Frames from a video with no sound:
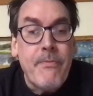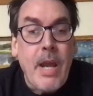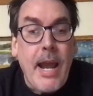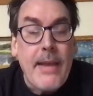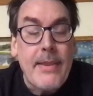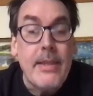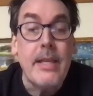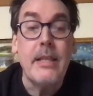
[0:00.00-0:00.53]

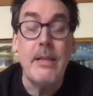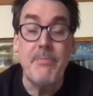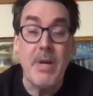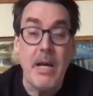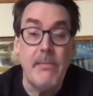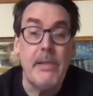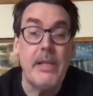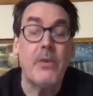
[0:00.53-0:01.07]
I think the
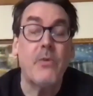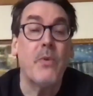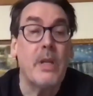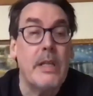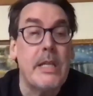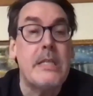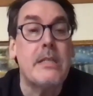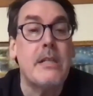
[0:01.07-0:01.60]
public
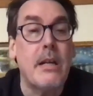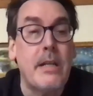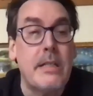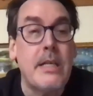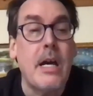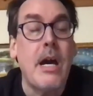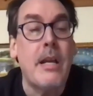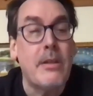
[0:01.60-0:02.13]
really started
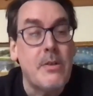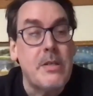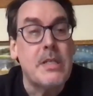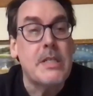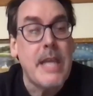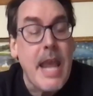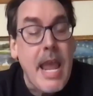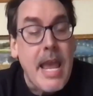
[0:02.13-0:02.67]
to
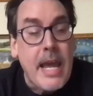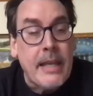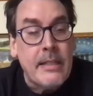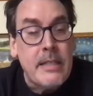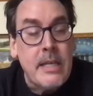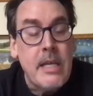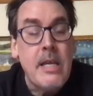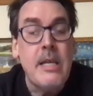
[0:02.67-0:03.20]

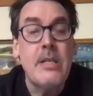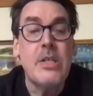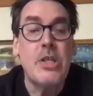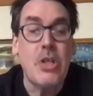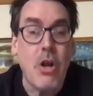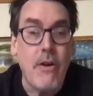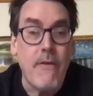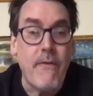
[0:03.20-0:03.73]
understand
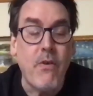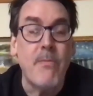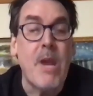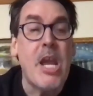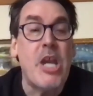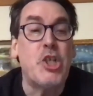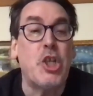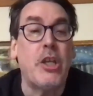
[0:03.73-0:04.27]
star
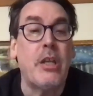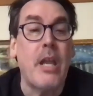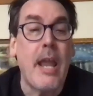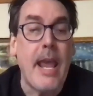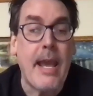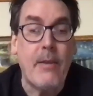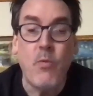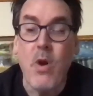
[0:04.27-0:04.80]
formation
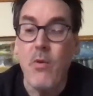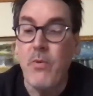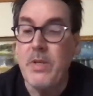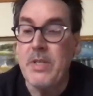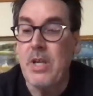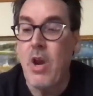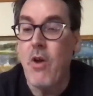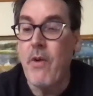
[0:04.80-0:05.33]
and what
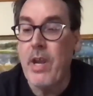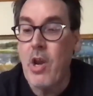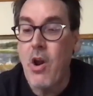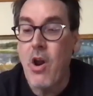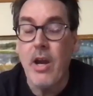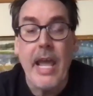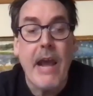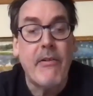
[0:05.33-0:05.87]
was going
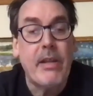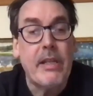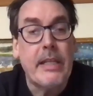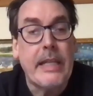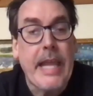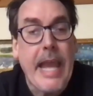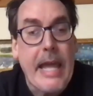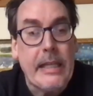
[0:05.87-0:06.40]
on out in the
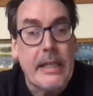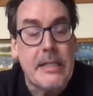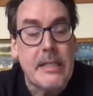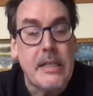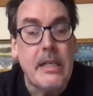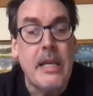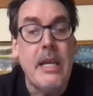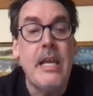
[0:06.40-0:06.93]

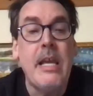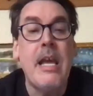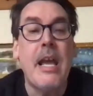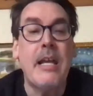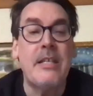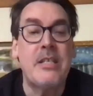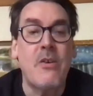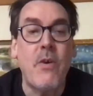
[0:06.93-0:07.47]
galaxy
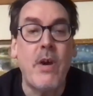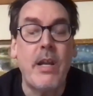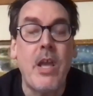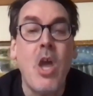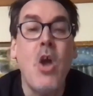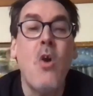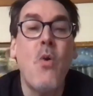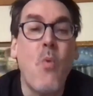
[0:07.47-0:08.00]
and so on.
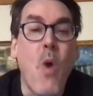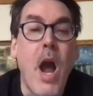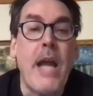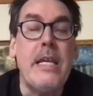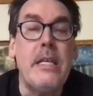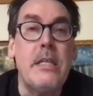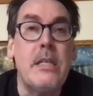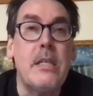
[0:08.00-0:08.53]
Why
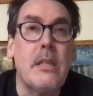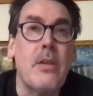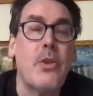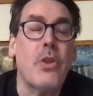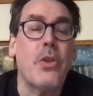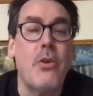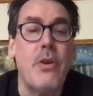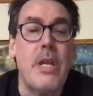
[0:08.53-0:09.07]
is it that
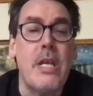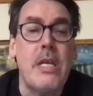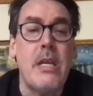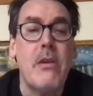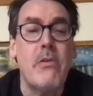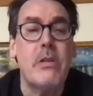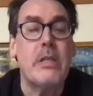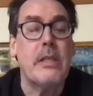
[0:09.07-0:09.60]
30
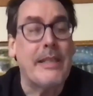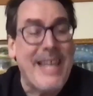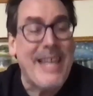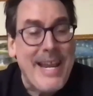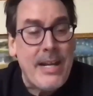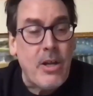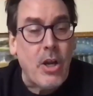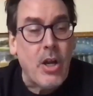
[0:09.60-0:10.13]
years
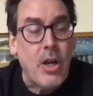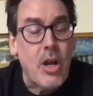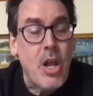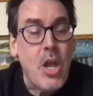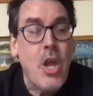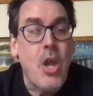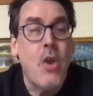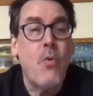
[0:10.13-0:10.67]
later,
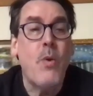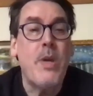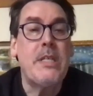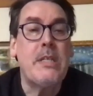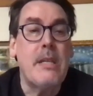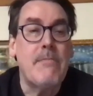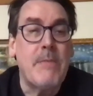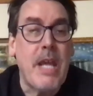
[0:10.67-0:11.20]
we
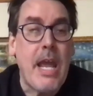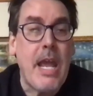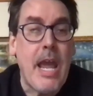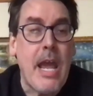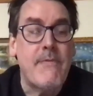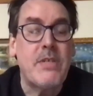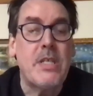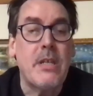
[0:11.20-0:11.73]
seem to
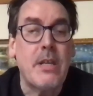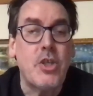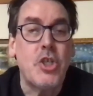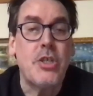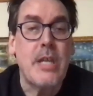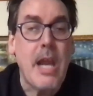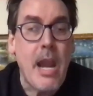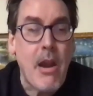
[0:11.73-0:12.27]
have such
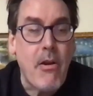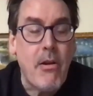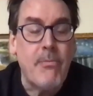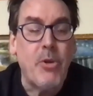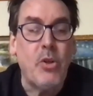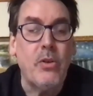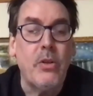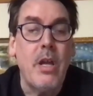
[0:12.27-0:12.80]

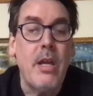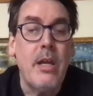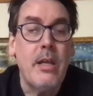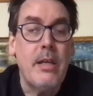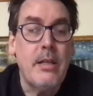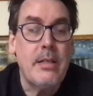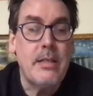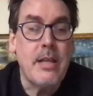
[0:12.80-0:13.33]
terrible,
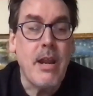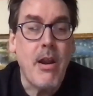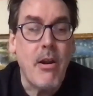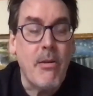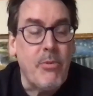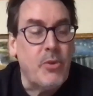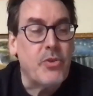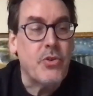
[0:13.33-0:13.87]

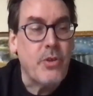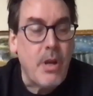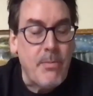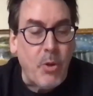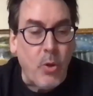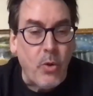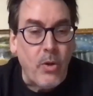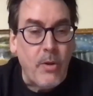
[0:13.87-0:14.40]
terrible
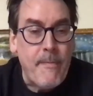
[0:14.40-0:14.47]
trouble